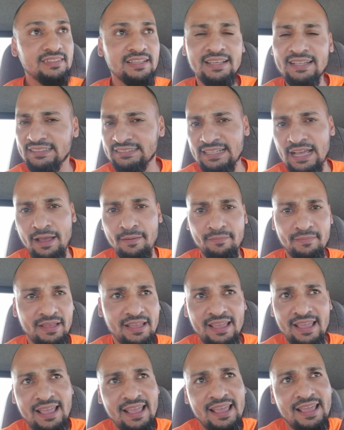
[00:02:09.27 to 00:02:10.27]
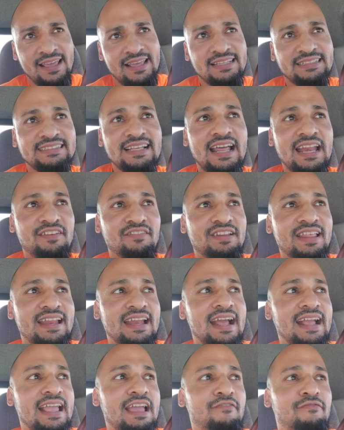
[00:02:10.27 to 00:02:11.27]
It is not it's not even that
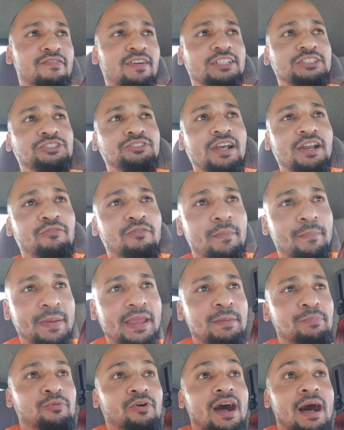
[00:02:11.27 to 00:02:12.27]
I get frustrated with people.